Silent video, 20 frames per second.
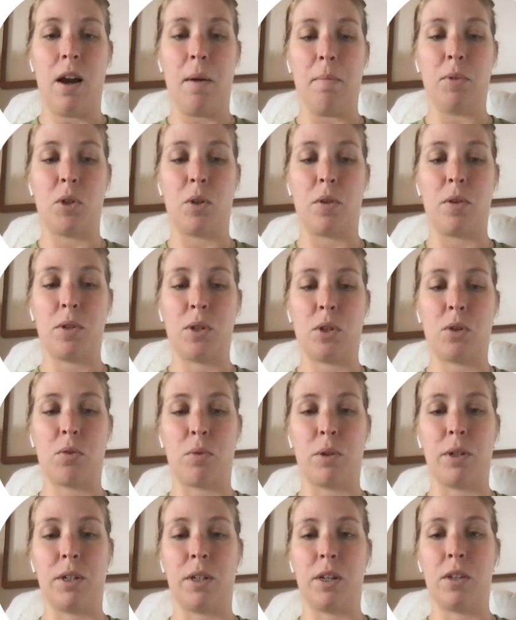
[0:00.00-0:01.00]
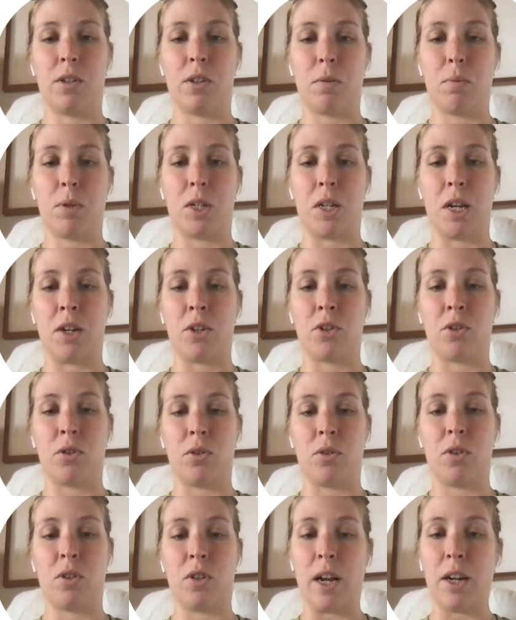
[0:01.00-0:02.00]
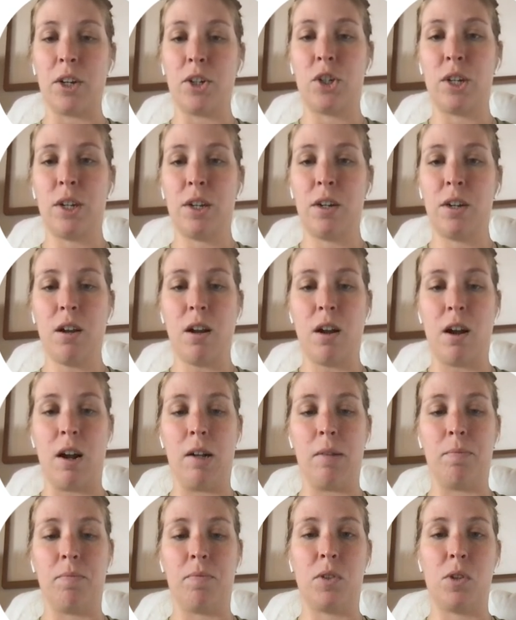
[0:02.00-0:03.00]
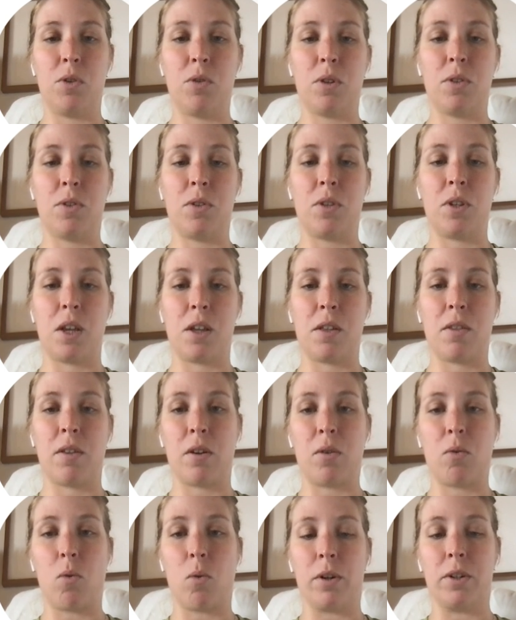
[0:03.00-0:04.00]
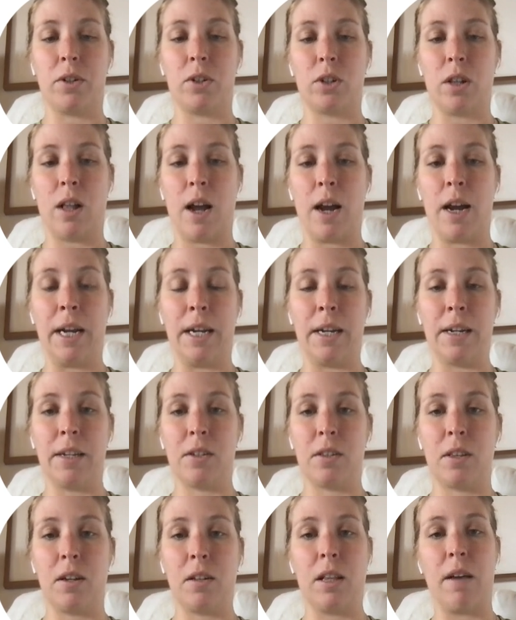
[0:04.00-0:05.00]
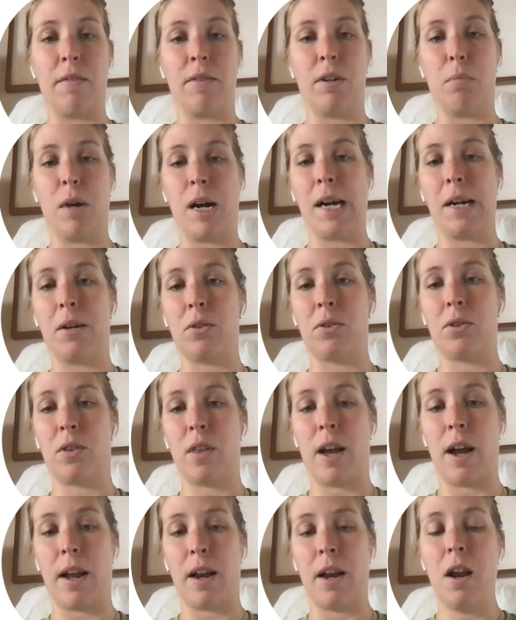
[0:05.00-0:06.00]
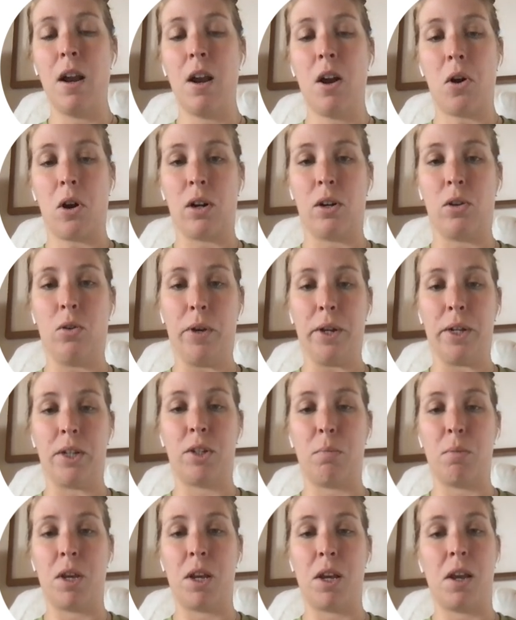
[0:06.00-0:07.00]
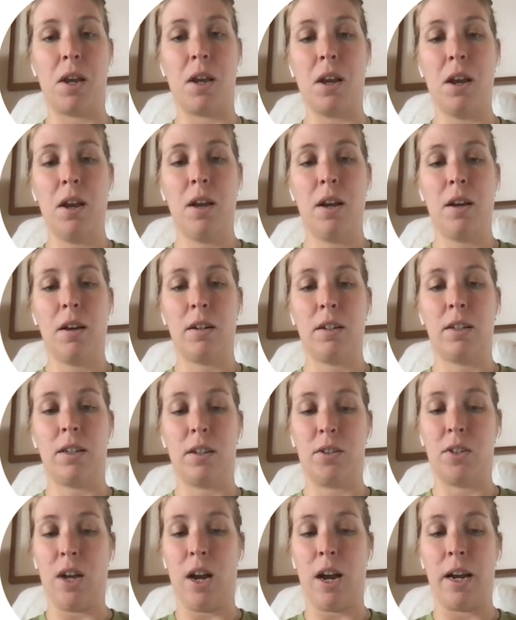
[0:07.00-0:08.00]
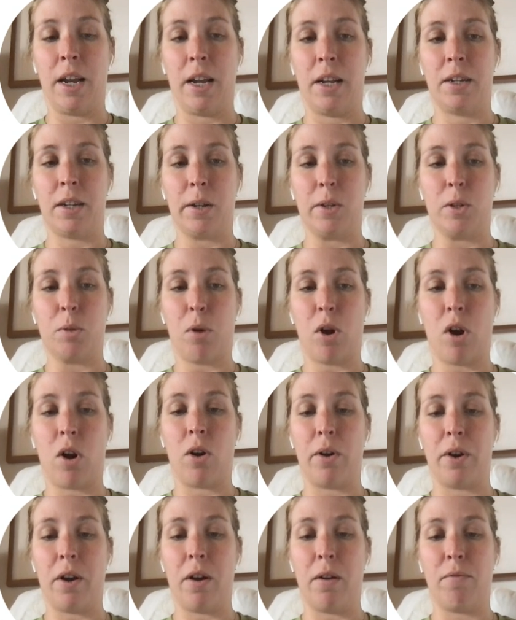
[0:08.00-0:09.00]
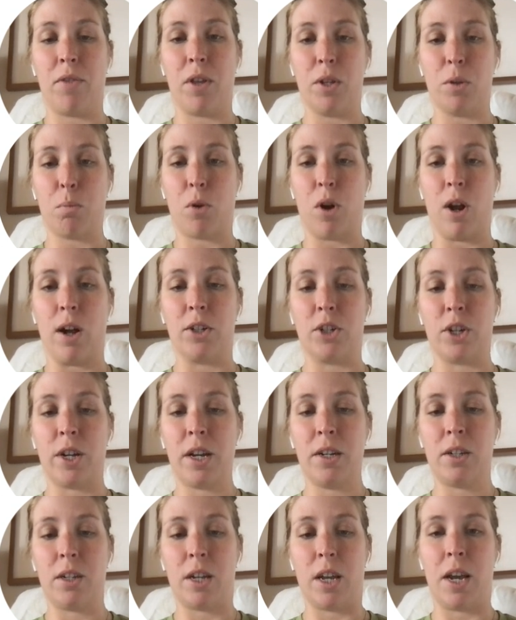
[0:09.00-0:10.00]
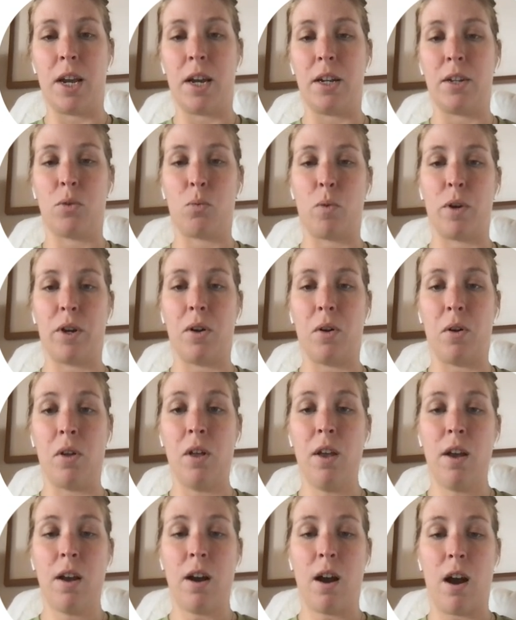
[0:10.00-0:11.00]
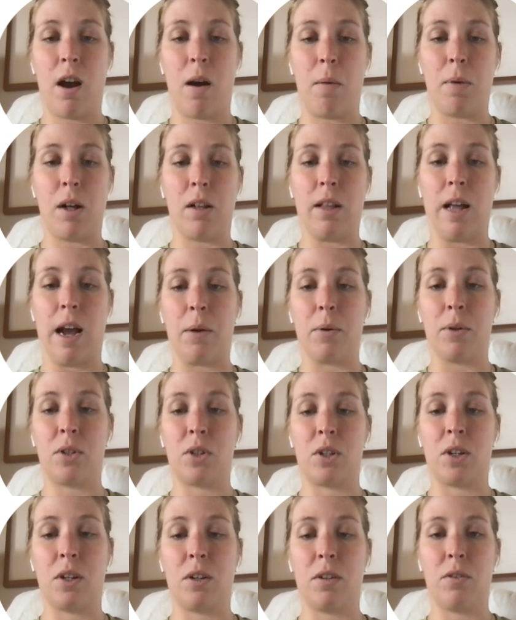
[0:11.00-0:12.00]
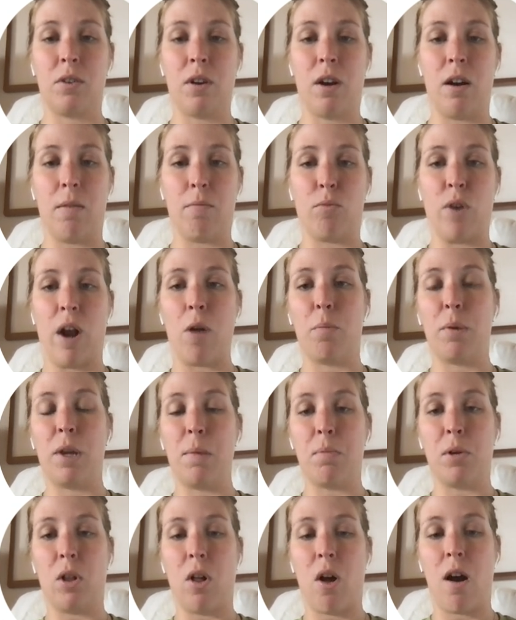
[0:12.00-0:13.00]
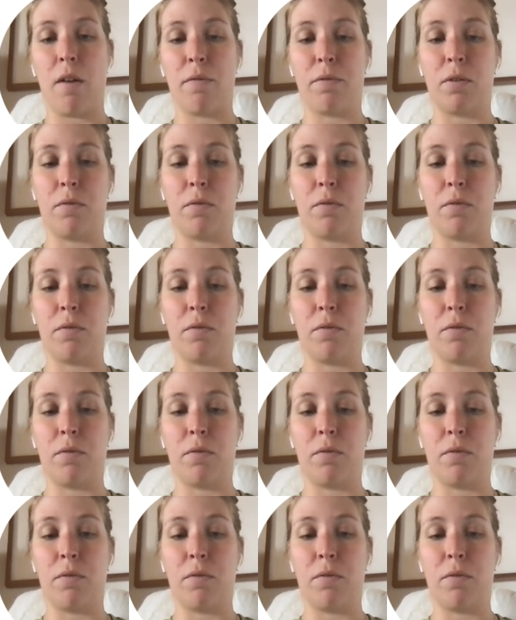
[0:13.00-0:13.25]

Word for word: So this is a really substantial section. You can see the orange line is the 11 miles that are going to be designed as part of this project and will allow us to route people off